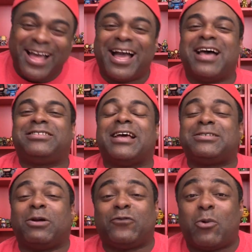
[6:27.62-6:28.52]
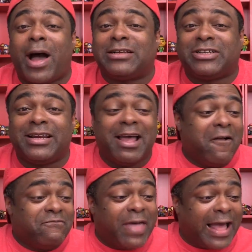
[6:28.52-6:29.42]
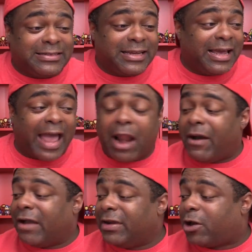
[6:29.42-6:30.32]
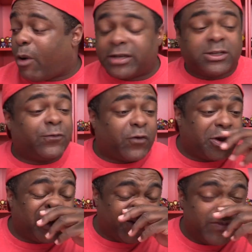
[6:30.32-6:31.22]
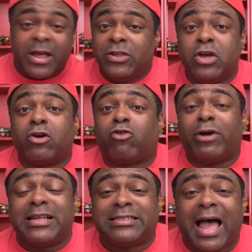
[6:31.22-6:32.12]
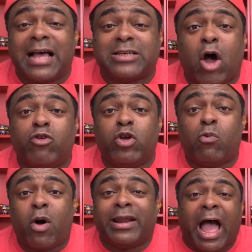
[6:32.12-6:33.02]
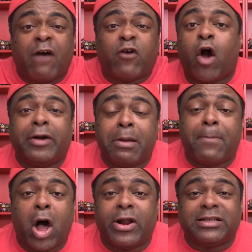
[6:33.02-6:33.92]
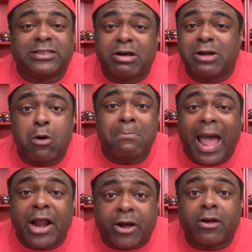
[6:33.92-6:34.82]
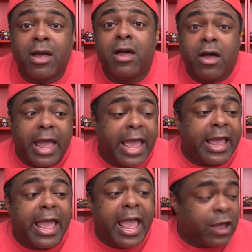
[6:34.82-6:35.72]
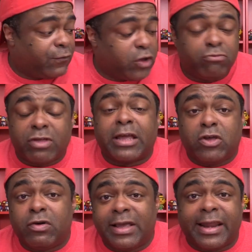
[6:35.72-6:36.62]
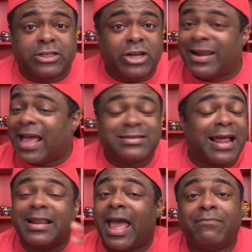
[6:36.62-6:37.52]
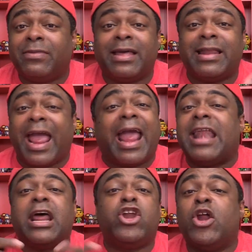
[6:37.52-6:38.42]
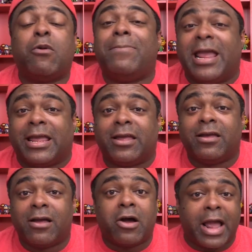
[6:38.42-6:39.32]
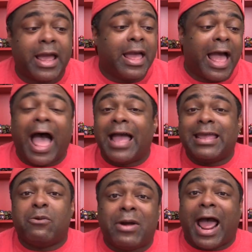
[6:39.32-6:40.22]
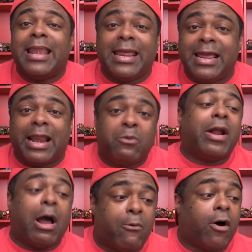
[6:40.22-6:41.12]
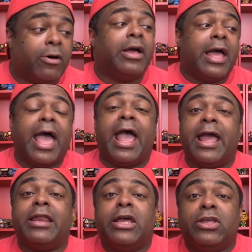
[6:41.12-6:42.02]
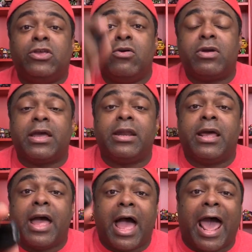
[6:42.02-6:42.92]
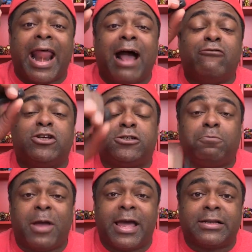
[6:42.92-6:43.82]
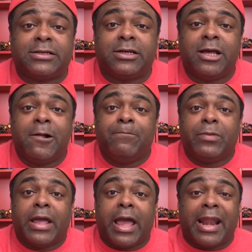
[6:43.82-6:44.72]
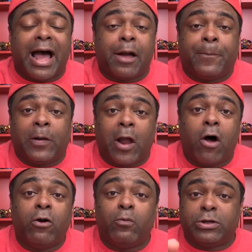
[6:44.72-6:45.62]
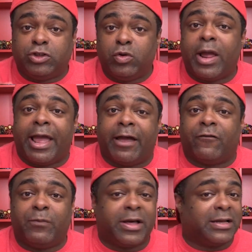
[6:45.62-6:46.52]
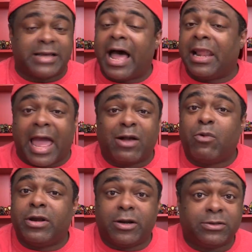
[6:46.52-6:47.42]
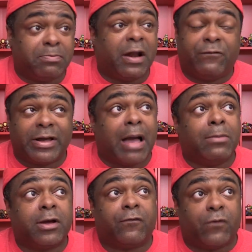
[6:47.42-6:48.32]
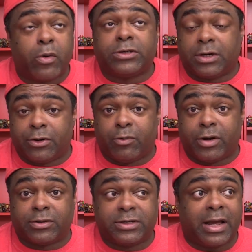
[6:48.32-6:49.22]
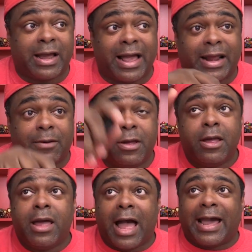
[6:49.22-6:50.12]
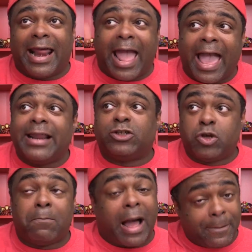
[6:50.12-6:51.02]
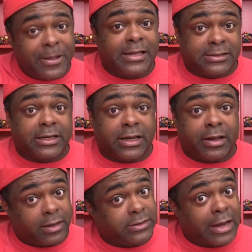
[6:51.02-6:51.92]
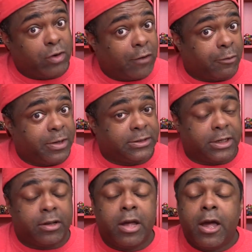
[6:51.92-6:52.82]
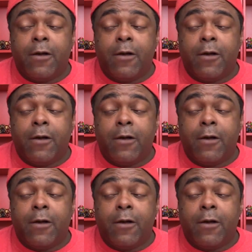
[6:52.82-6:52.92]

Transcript: Guys, thanks so much for watching. That's it. I don't have any questions for you. You can criticize all you want. I've already bought it, so it don't matter if you think you can get it cheap. That's not that thing. Ain't nothing to do with me. Okay, I get what I need and what I want, and you can. And I respect. And I applaud what you have because I like Windows. Matter of fact, I'm looking forward to the new Windows 10. I gotta add it to my PC. See, I do have a PC.